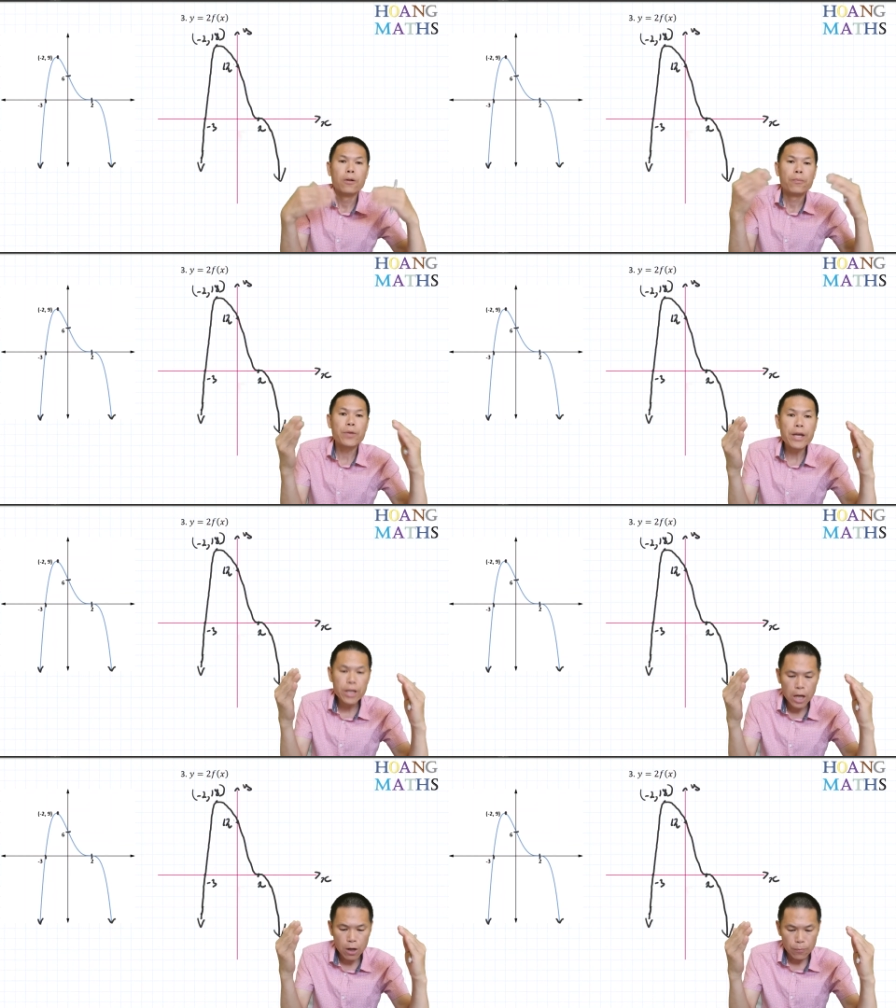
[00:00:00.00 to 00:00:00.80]
There
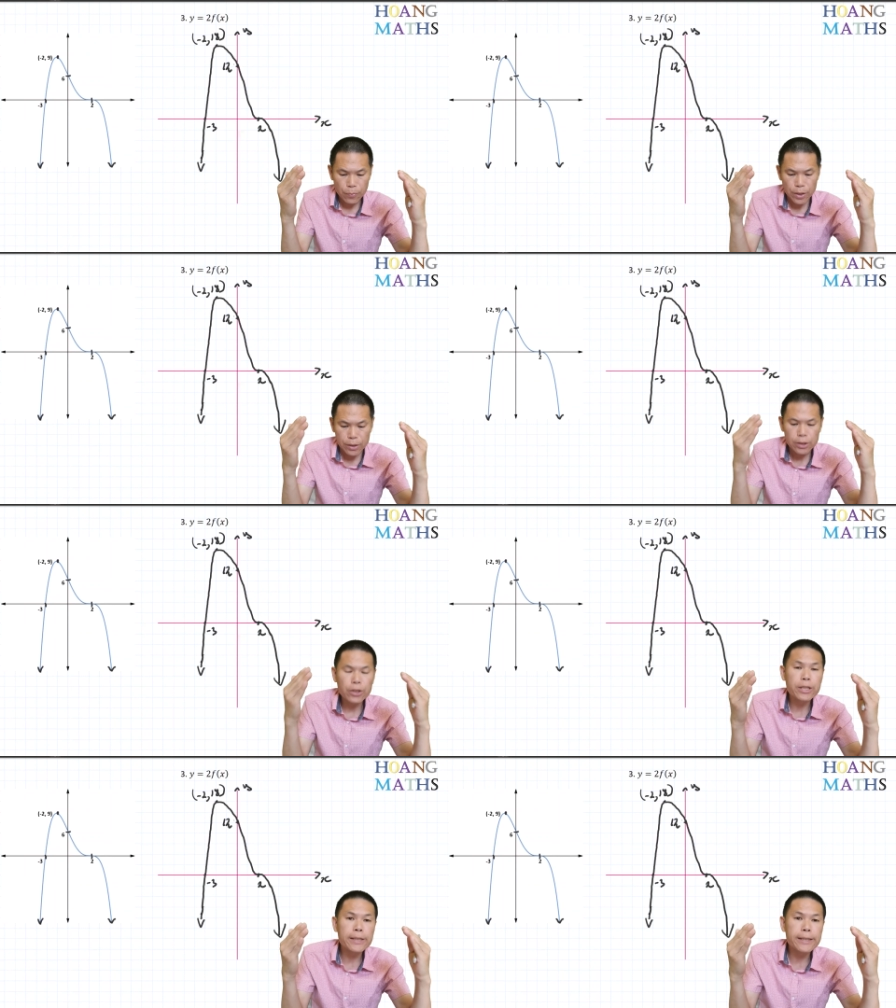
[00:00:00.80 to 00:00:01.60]
you go. So
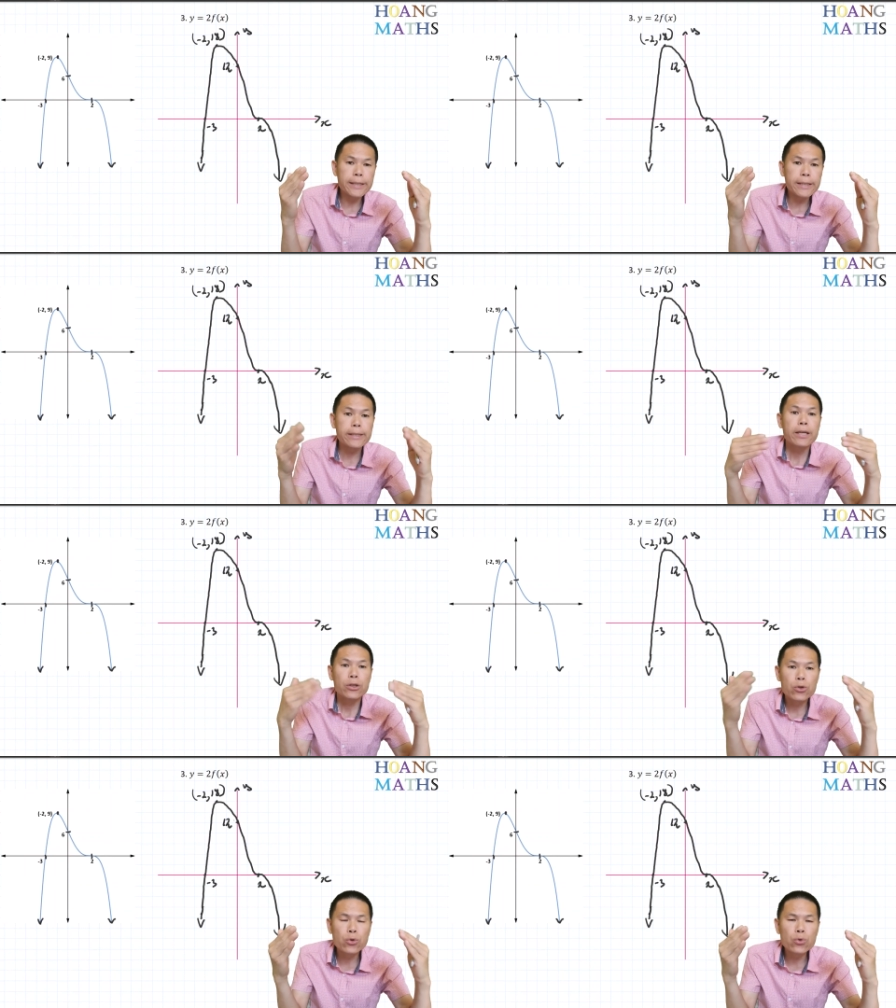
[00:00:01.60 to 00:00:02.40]
this is
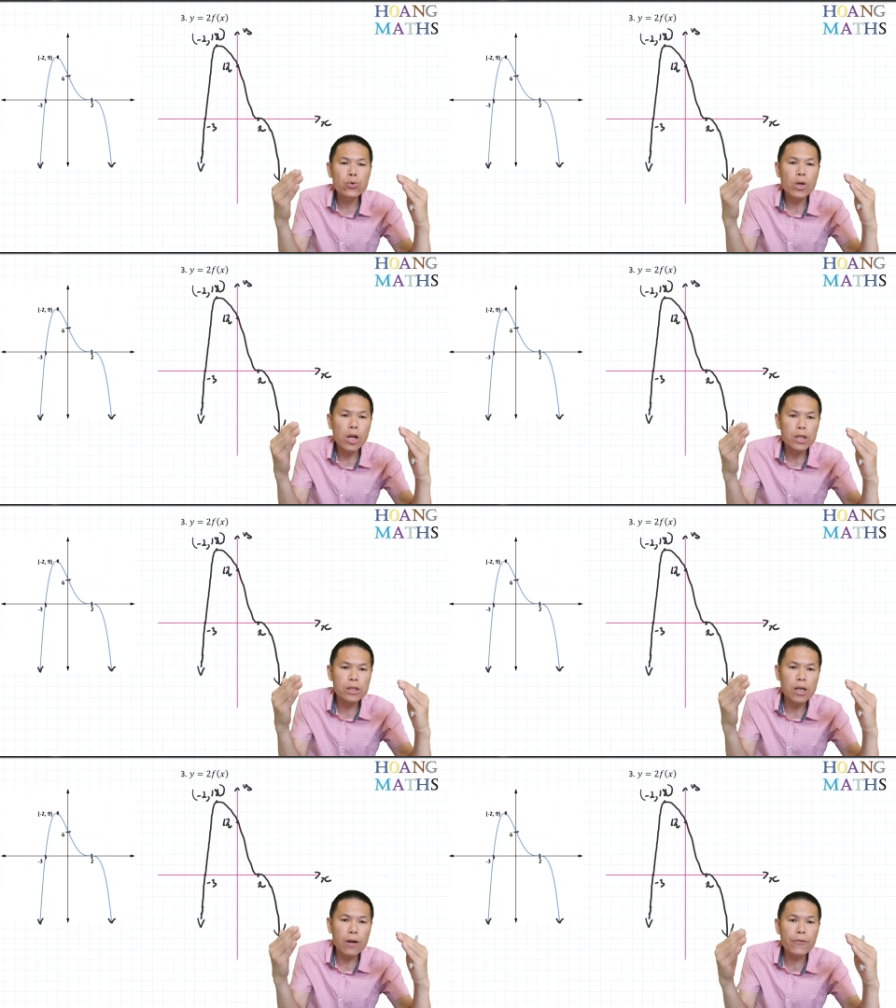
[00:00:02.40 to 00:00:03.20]
2
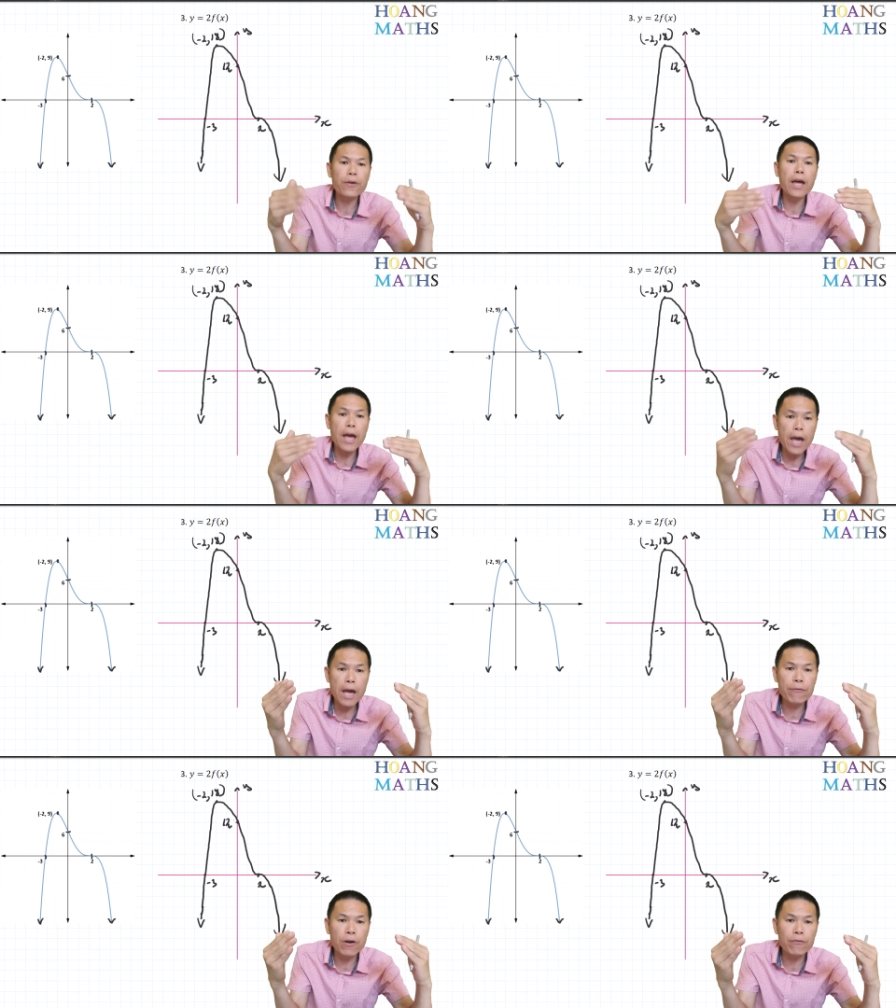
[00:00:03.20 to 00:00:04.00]
loss of
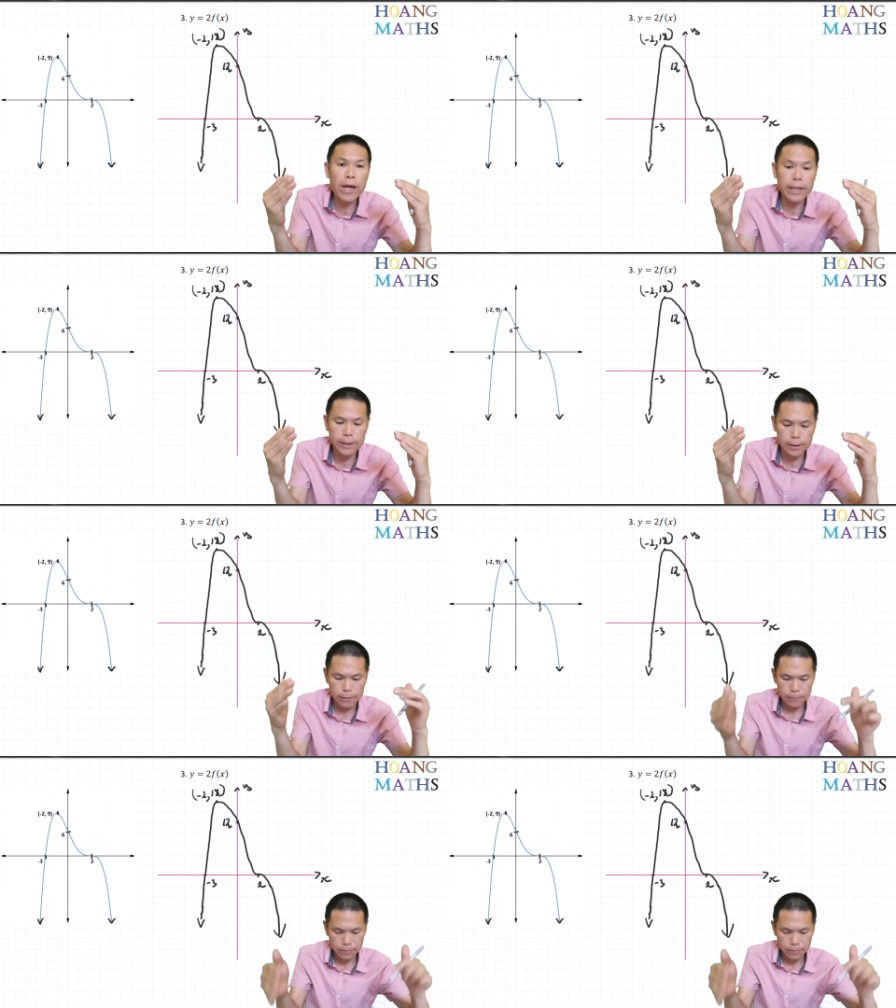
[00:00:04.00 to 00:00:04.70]
f of x.